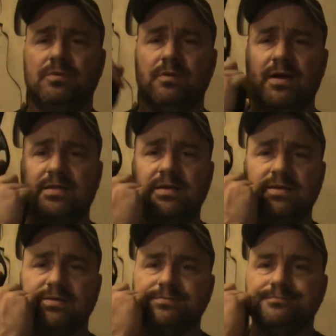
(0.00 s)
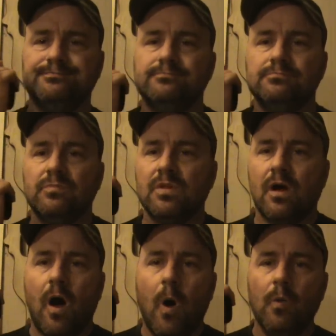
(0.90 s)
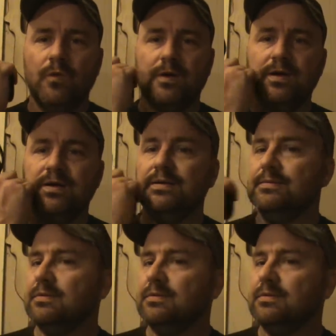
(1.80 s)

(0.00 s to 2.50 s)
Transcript: like this, holding their gun,